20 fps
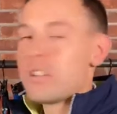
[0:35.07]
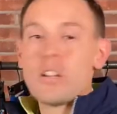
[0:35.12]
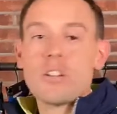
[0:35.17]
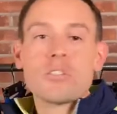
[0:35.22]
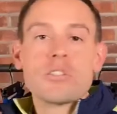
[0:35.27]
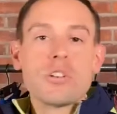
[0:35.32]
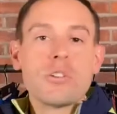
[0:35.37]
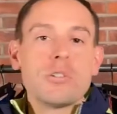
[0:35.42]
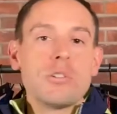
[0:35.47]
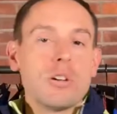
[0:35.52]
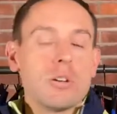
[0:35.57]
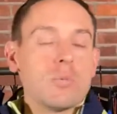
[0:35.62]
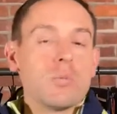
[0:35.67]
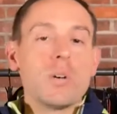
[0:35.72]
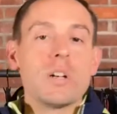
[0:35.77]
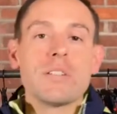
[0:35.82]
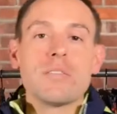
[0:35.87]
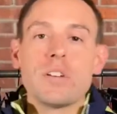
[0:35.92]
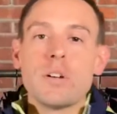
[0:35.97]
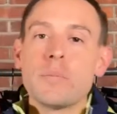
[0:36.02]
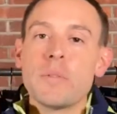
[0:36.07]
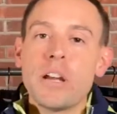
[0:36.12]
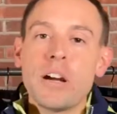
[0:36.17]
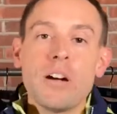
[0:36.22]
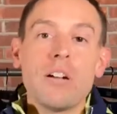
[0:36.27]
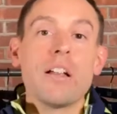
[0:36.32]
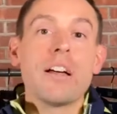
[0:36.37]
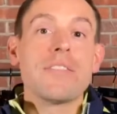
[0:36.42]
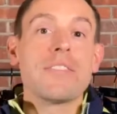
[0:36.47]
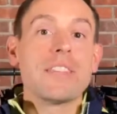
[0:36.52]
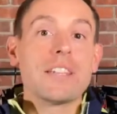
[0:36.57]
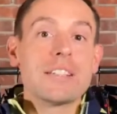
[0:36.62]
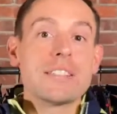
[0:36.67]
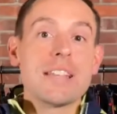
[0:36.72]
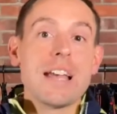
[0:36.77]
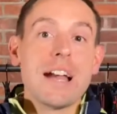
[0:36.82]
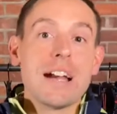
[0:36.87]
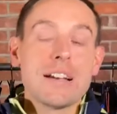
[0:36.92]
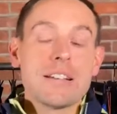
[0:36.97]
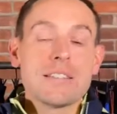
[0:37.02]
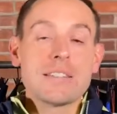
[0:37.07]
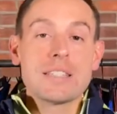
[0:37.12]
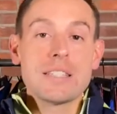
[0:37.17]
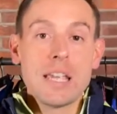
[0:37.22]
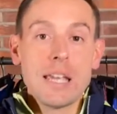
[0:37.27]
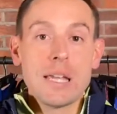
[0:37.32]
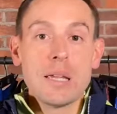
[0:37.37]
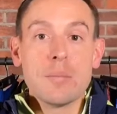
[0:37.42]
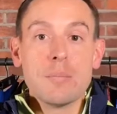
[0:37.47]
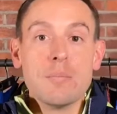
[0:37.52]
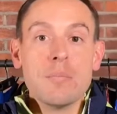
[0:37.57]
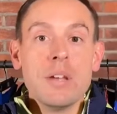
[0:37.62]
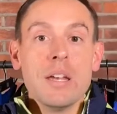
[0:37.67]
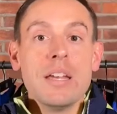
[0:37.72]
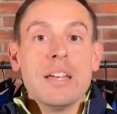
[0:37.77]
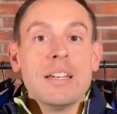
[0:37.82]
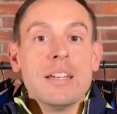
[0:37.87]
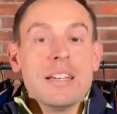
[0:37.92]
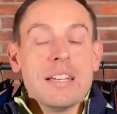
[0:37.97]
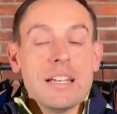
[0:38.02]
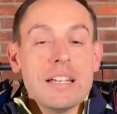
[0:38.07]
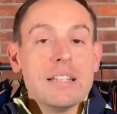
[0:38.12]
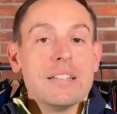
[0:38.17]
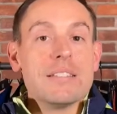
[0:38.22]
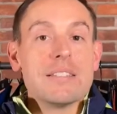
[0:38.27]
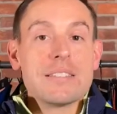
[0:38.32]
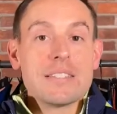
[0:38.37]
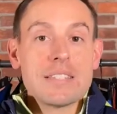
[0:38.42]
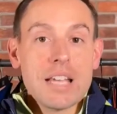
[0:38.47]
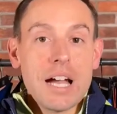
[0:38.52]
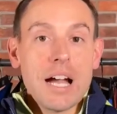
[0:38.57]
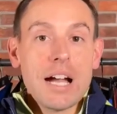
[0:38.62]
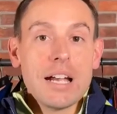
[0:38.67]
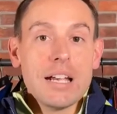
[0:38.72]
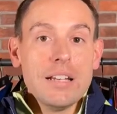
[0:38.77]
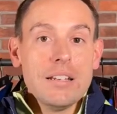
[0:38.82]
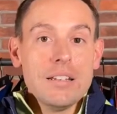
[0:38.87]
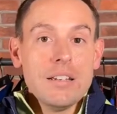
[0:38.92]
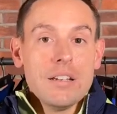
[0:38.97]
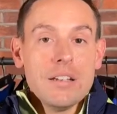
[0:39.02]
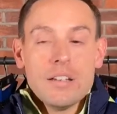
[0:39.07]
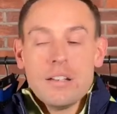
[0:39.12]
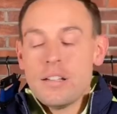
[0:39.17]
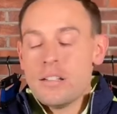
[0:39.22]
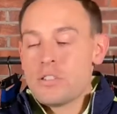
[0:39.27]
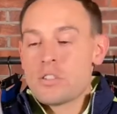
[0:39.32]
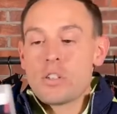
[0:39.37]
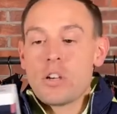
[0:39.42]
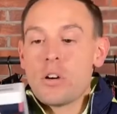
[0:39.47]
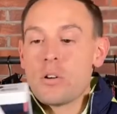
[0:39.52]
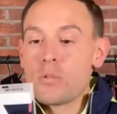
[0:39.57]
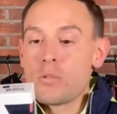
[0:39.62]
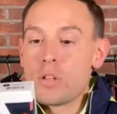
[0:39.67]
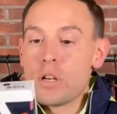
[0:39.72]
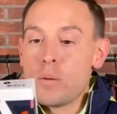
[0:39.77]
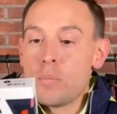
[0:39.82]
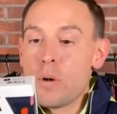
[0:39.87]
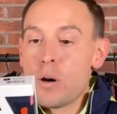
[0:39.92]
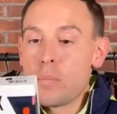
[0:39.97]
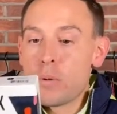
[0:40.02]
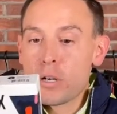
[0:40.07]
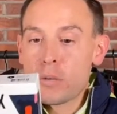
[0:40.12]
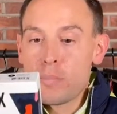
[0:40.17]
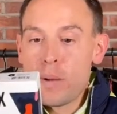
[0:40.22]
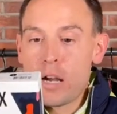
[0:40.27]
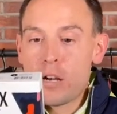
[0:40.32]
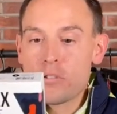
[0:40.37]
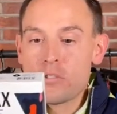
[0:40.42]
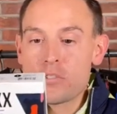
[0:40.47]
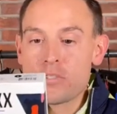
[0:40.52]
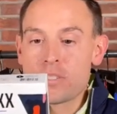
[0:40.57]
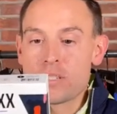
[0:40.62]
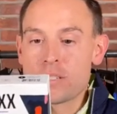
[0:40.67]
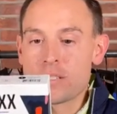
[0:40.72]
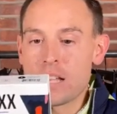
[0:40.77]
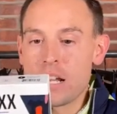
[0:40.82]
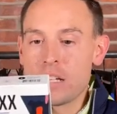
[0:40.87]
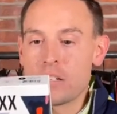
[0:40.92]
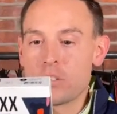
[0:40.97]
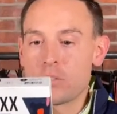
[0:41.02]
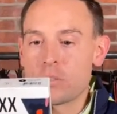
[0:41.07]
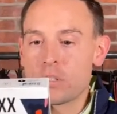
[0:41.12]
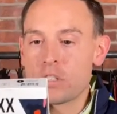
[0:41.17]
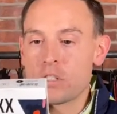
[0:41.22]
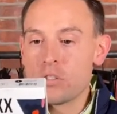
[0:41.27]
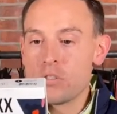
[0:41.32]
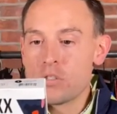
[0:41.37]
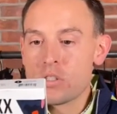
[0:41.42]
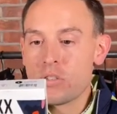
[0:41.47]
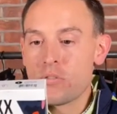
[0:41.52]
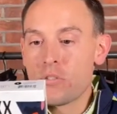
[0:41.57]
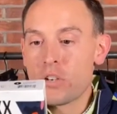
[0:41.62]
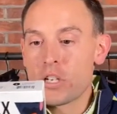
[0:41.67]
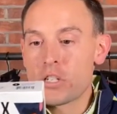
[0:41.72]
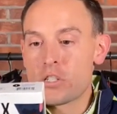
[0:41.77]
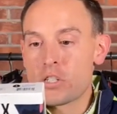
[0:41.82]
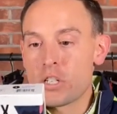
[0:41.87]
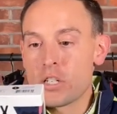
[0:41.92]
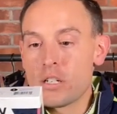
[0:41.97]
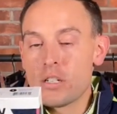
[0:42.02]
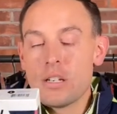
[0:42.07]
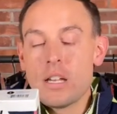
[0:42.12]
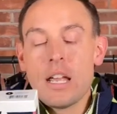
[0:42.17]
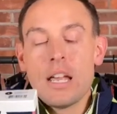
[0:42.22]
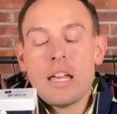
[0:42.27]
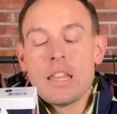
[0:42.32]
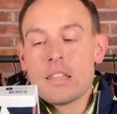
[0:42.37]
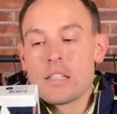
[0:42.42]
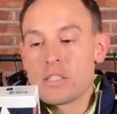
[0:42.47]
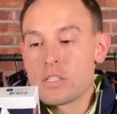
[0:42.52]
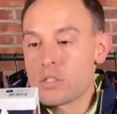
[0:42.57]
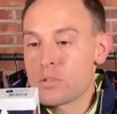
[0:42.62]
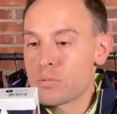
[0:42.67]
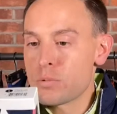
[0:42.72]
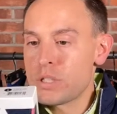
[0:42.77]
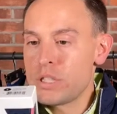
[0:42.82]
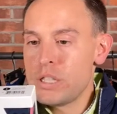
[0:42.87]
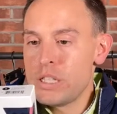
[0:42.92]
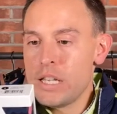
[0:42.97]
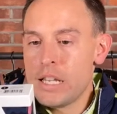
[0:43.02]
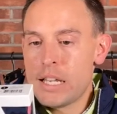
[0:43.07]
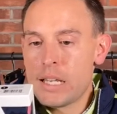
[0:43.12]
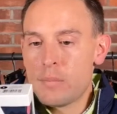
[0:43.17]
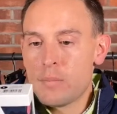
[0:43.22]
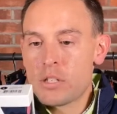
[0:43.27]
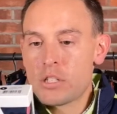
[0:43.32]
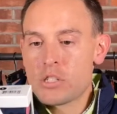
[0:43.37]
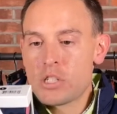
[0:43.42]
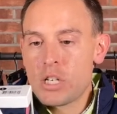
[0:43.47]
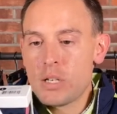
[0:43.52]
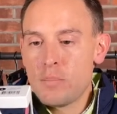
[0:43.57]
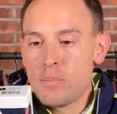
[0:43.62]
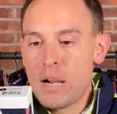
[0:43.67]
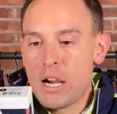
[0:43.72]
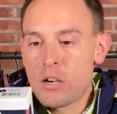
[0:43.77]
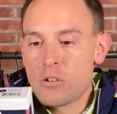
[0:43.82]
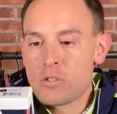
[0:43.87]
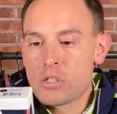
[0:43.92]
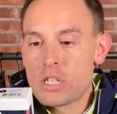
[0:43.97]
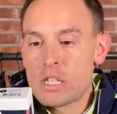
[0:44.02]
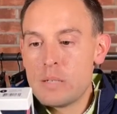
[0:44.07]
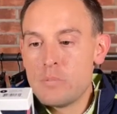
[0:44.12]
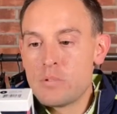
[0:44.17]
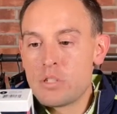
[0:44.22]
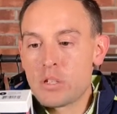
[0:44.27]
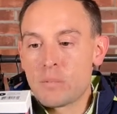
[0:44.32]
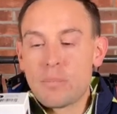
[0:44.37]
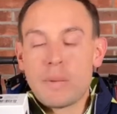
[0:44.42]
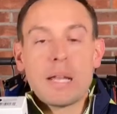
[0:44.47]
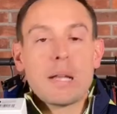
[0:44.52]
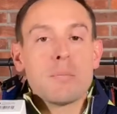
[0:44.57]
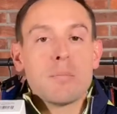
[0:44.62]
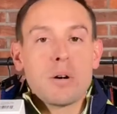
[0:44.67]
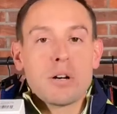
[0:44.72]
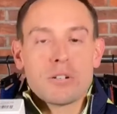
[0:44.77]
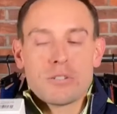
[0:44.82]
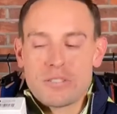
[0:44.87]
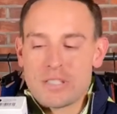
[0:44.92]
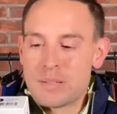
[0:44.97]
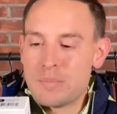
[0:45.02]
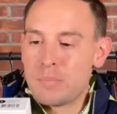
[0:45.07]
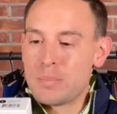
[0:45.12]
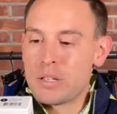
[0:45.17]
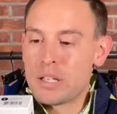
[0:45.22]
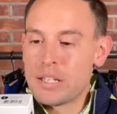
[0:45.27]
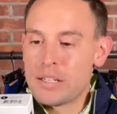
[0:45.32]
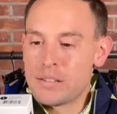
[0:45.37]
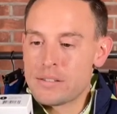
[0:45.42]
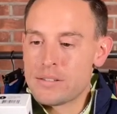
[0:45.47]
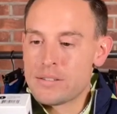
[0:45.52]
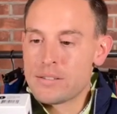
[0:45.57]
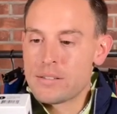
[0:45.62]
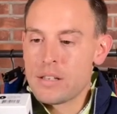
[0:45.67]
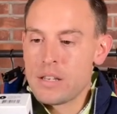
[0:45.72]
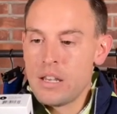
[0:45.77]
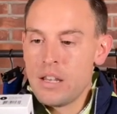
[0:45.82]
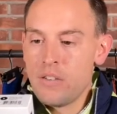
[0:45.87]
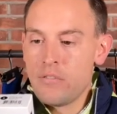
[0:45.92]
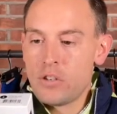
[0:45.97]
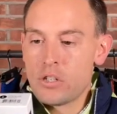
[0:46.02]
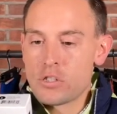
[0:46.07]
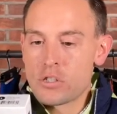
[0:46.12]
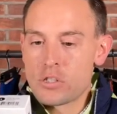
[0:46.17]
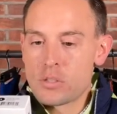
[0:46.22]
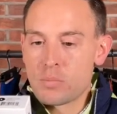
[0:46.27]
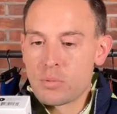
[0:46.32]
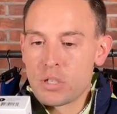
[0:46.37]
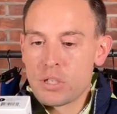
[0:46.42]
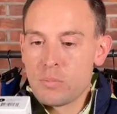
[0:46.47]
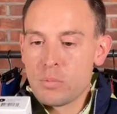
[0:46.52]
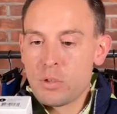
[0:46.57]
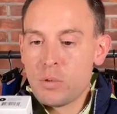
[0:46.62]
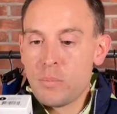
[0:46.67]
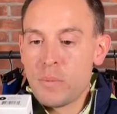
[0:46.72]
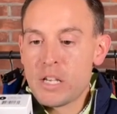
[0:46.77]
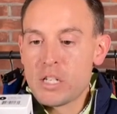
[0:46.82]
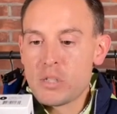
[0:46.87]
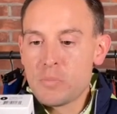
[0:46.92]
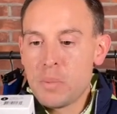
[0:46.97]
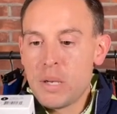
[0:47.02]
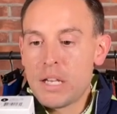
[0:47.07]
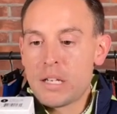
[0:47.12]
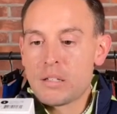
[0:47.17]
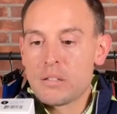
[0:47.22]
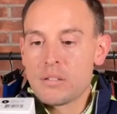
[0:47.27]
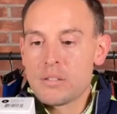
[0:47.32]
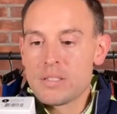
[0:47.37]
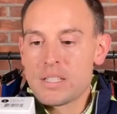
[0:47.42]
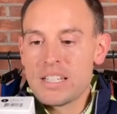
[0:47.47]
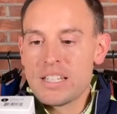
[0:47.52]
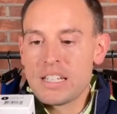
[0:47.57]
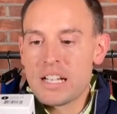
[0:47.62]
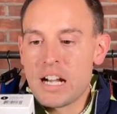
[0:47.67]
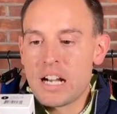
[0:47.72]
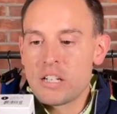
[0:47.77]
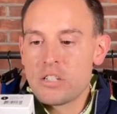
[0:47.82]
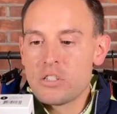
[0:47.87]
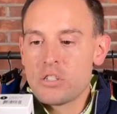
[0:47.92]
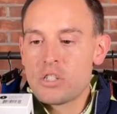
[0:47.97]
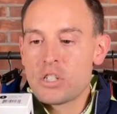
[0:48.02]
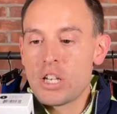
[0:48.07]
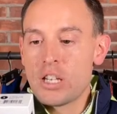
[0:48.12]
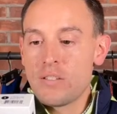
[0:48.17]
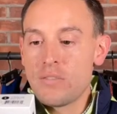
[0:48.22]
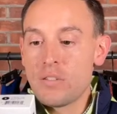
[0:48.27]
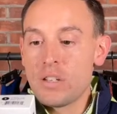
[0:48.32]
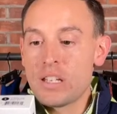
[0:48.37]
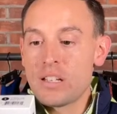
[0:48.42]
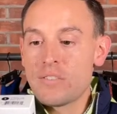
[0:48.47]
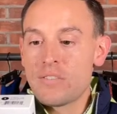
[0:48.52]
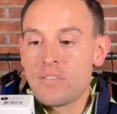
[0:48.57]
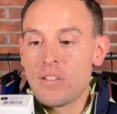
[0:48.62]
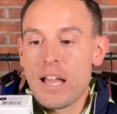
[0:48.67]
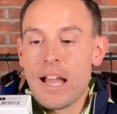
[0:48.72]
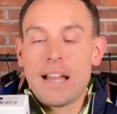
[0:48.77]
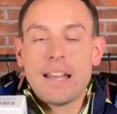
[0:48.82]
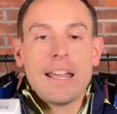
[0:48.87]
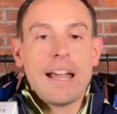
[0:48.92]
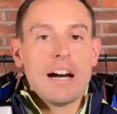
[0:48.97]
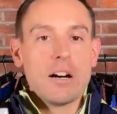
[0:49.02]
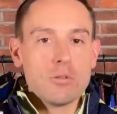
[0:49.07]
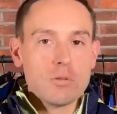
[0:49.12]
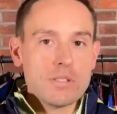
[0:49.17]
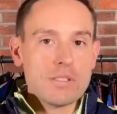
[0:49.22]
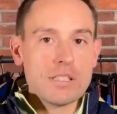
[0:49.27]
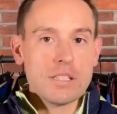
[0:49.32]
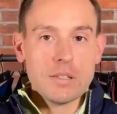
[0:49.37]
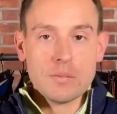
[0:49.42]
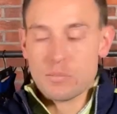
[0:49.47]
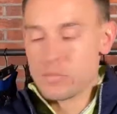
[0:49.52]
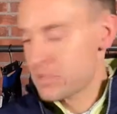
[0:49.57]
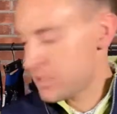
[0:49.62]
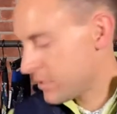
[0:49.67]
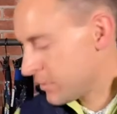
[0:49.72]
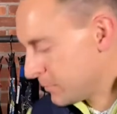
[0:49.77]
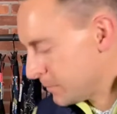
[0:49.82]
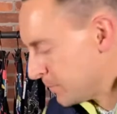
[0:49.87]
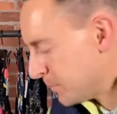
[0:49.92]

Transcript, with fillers: I'll show you on one of them. They all have the exact same inside. So the ballpark pouch is designed to reduce friction. This 3D hammock-shaped pouch keeps your man parts in place. Features breathable mesh panels and non-chafing flat out seams.